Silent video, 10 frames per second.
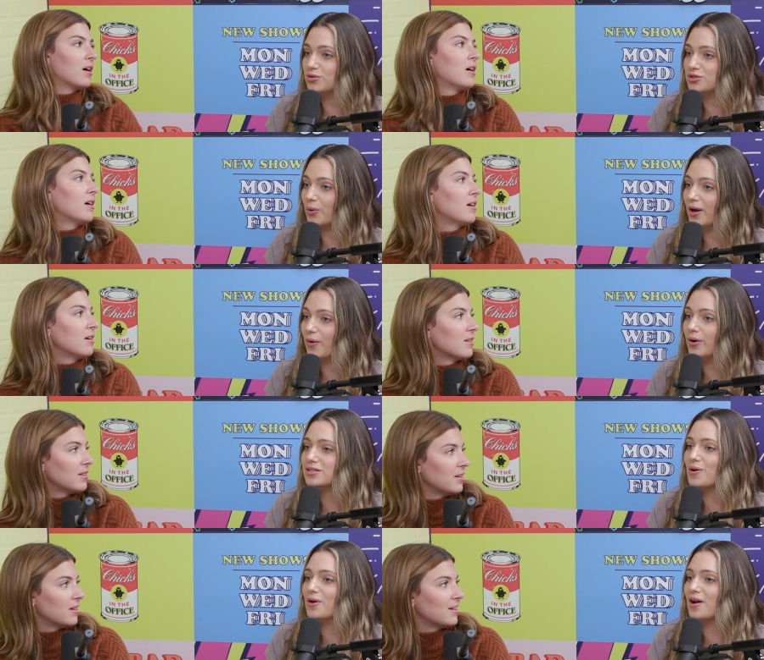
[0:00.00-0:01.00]
Speaker 1: you doing?
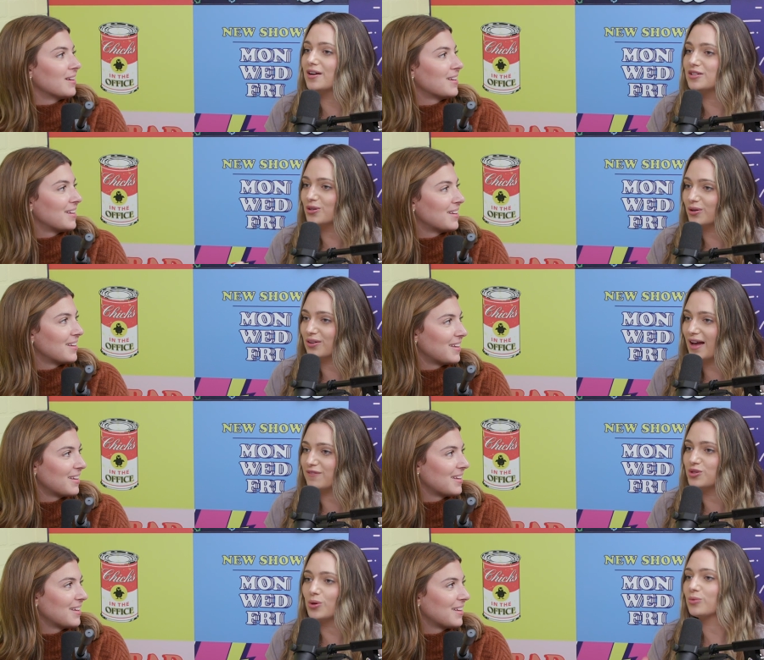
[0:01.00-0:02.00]
What's going on in your
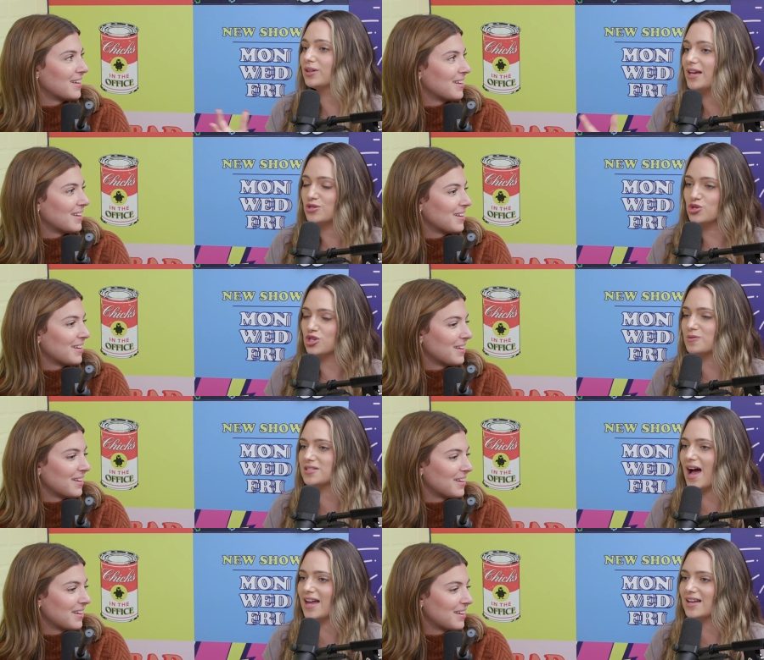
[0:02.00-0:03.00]
life, your huh. relationship
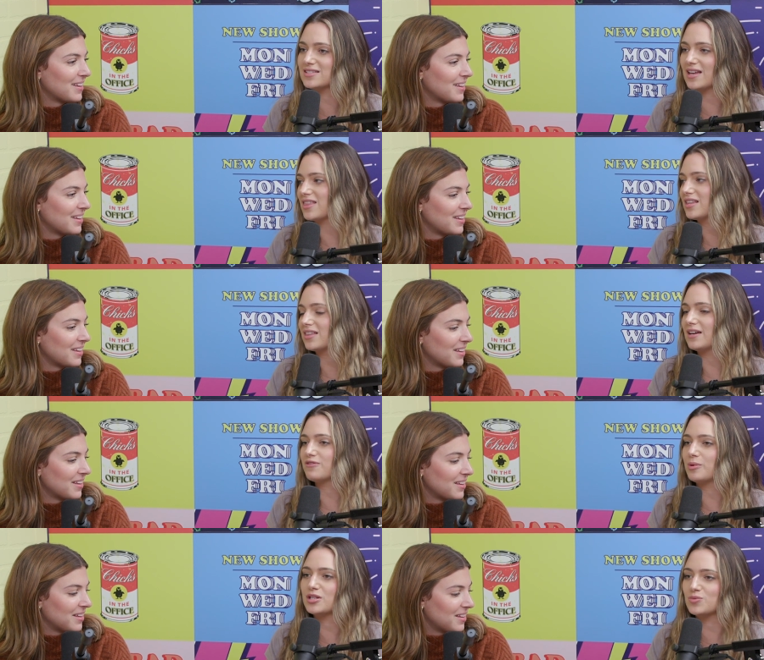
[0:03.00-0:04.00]
status? I think yeah. that
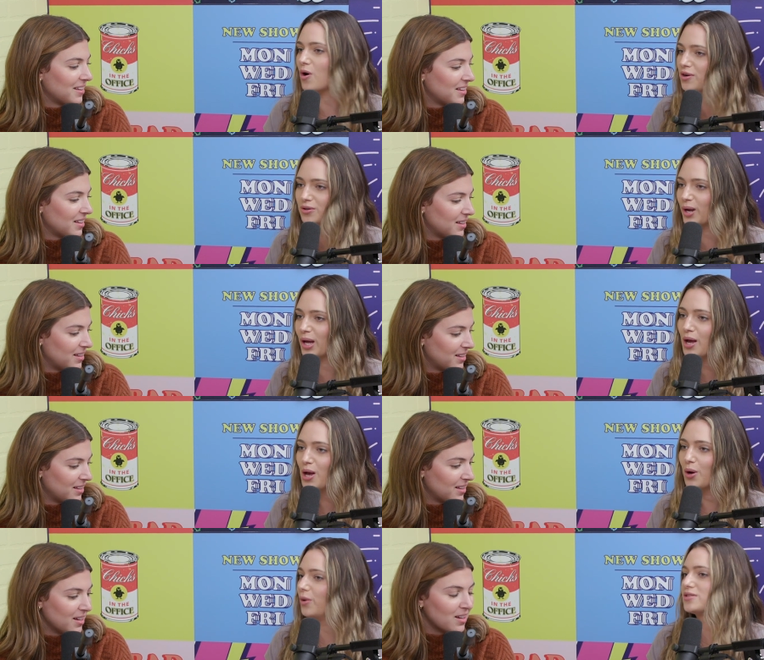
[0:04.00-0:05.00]
everybody's wondering
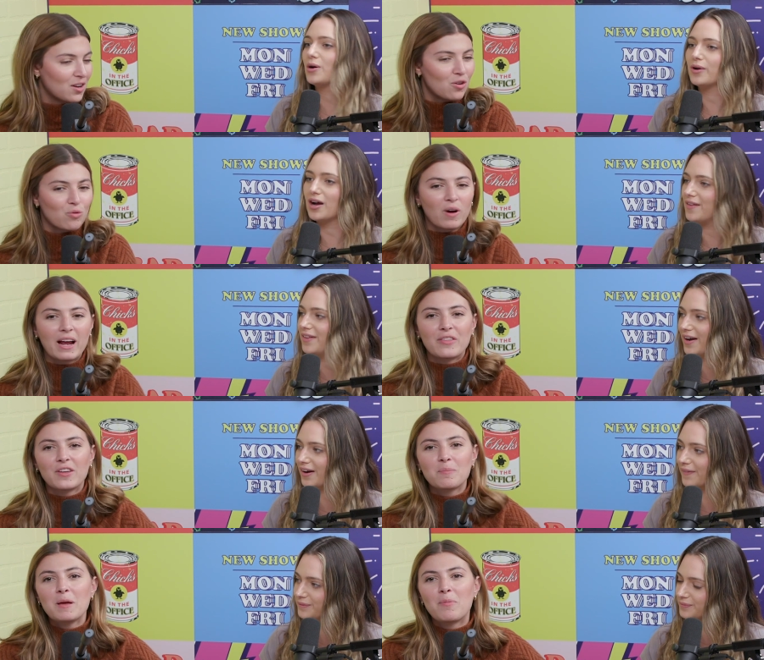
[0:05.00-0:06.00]
what's going on. Right. There. I
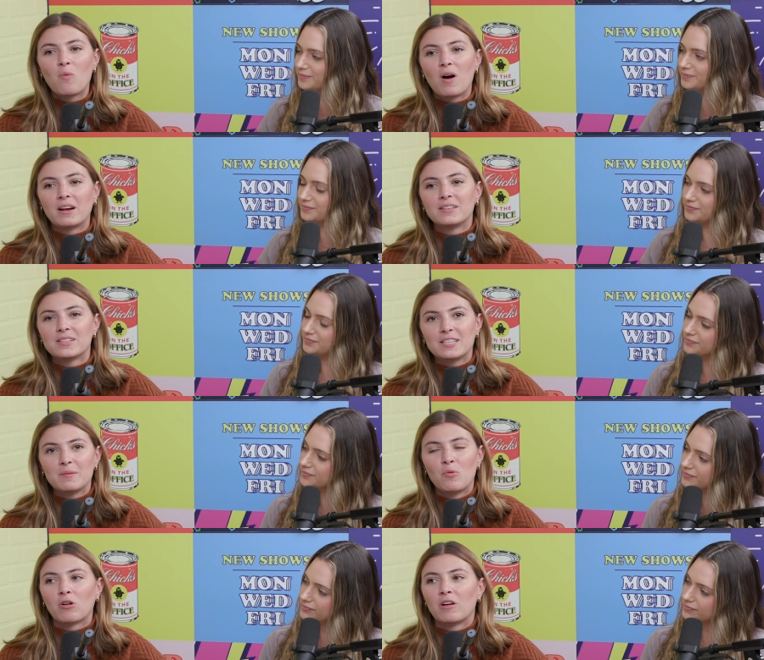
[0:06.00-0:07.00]
think
Speaker 2: people wanted to
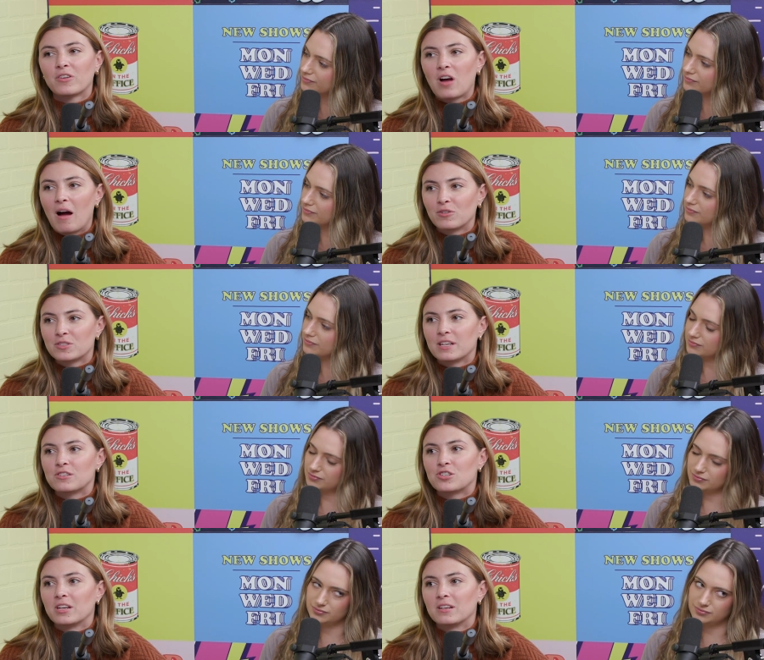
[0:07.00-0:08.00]
see more of a
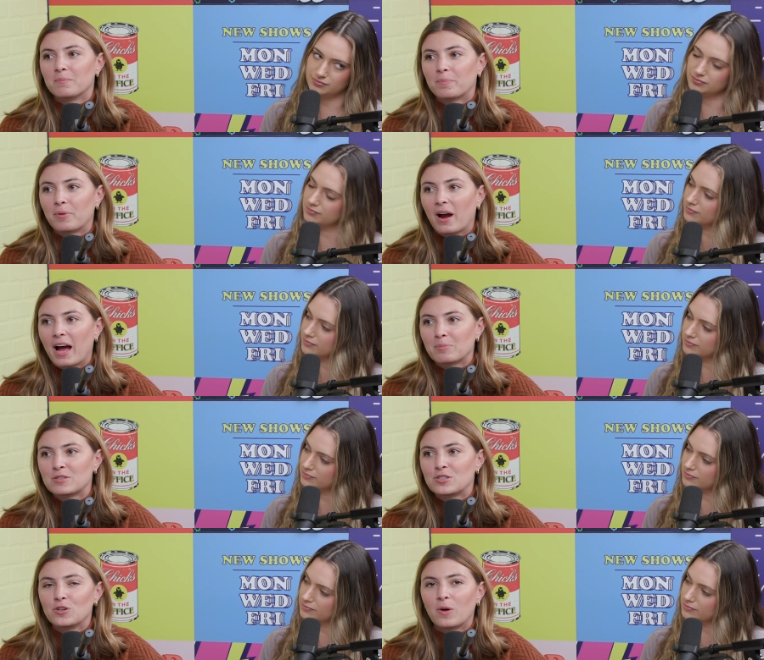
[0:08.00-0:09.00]
conversation,
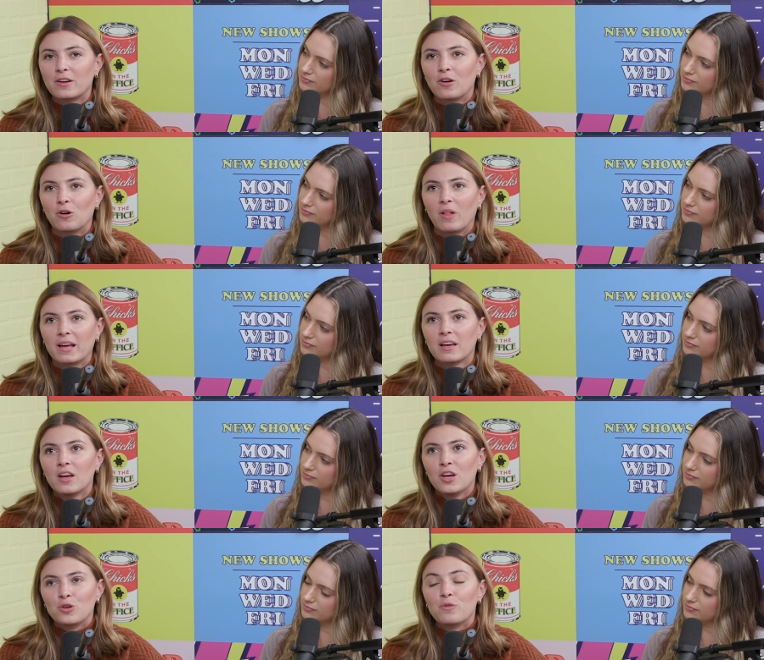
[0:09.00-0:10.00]
perhaps, too. I know, like,
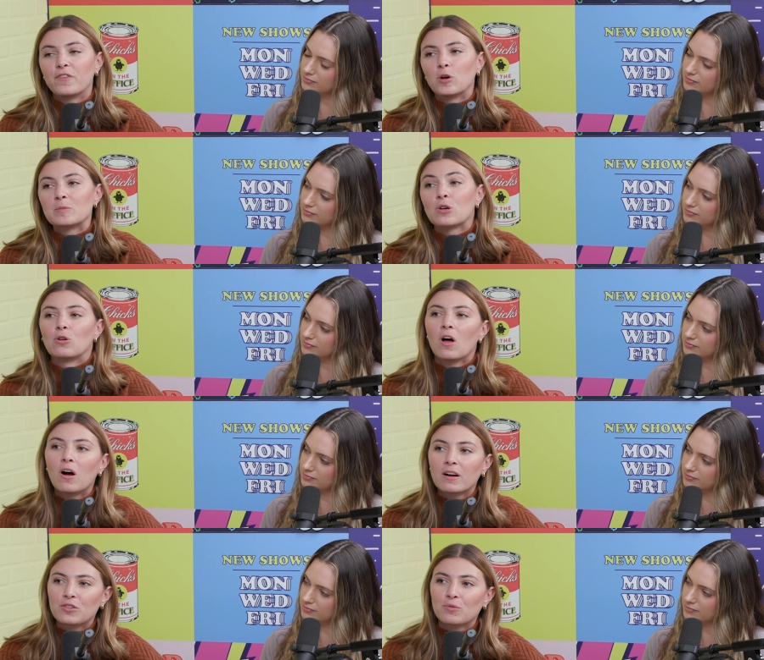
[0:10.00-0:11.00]
you filmed so
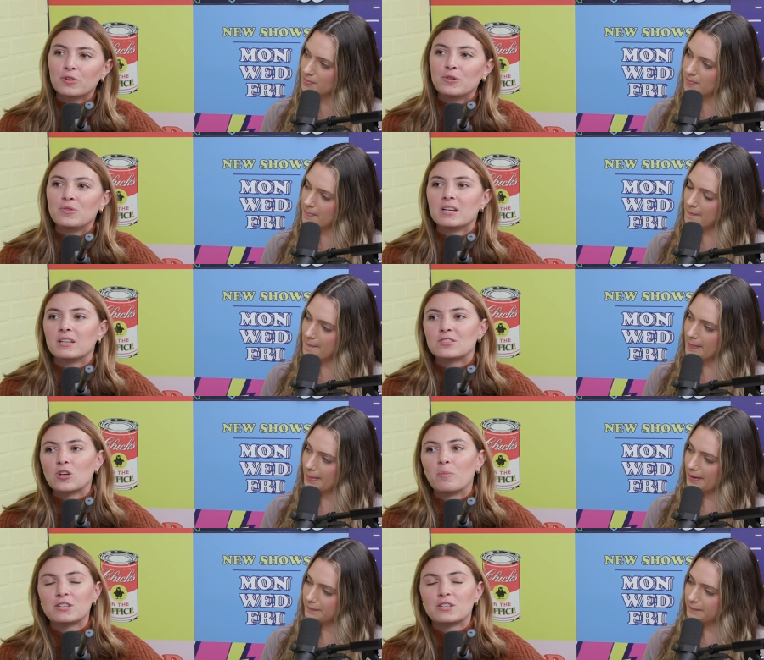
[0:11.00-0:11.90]
long at the reunion mm -hmm. and so